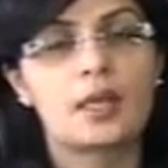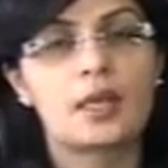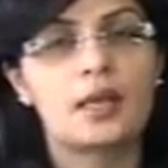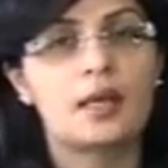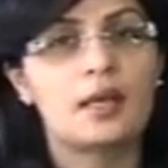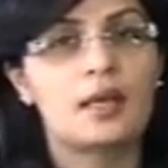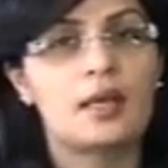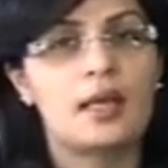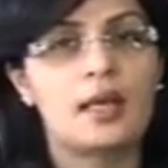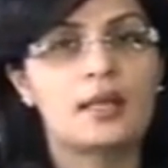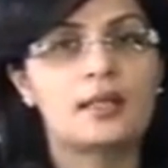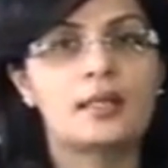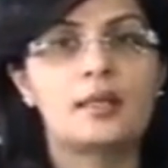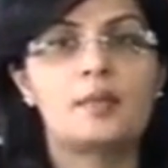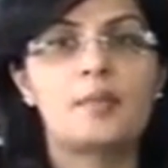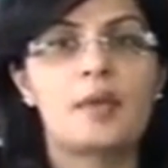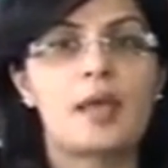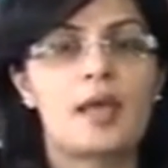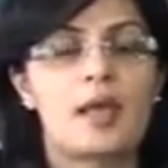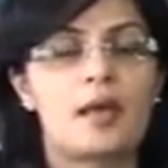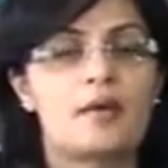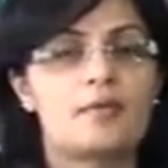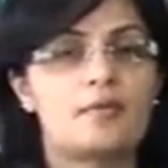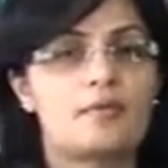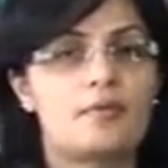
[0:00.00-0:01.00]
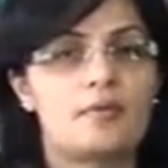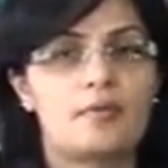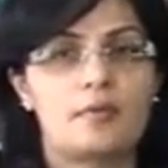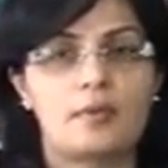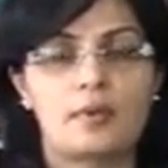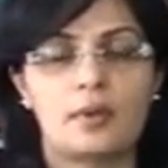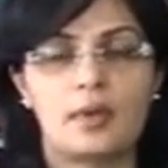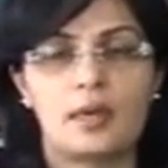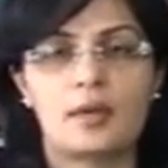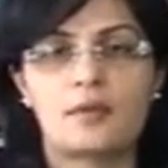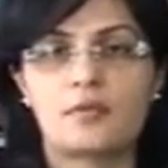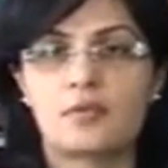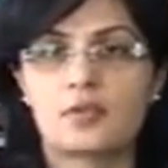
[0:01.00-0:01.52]
Uh, and they may have
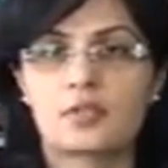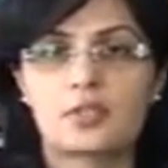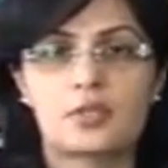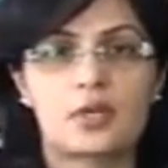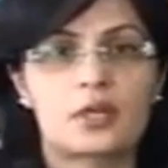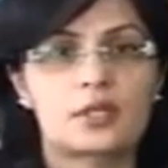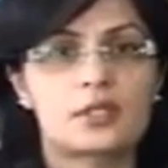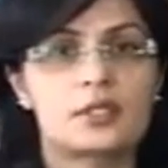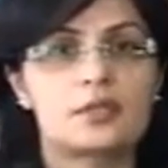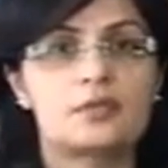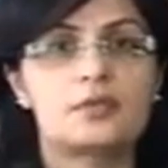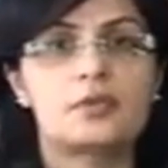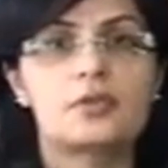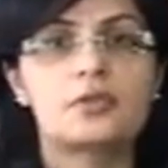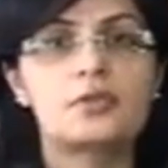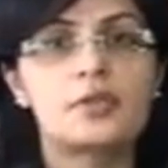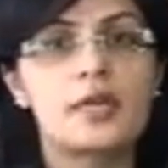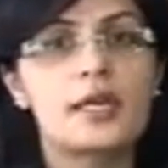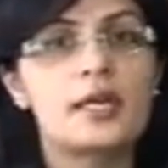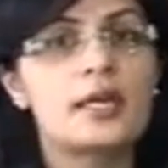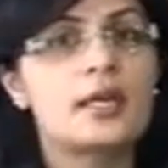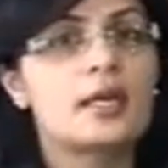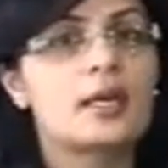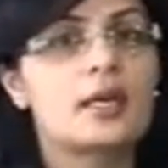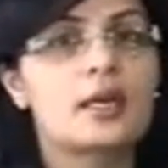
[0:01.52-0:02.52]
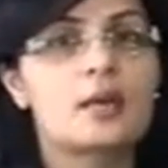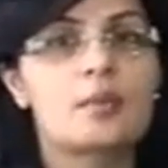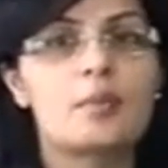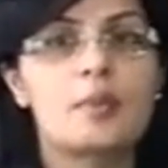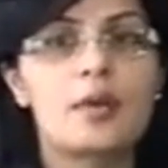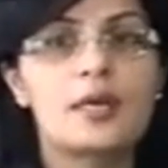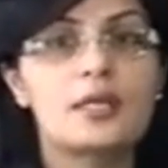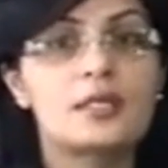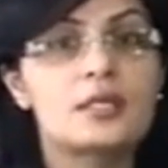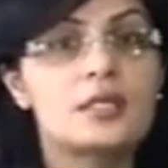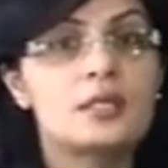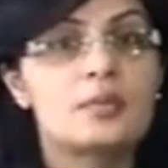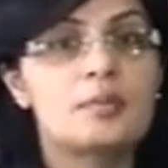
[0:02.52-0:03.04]
infrastructure for training and
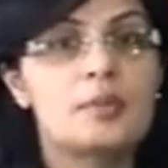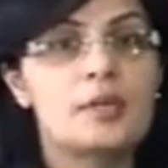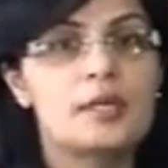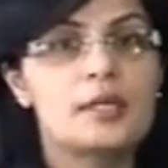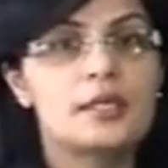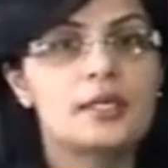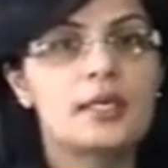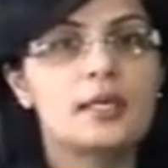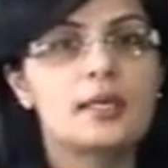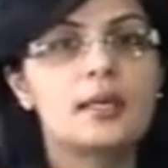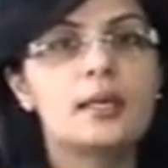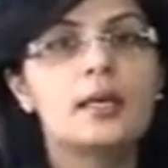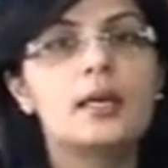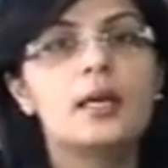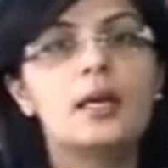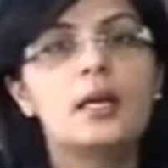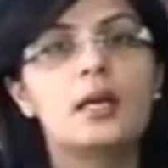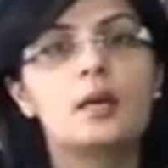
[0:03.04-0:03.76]
capacity building.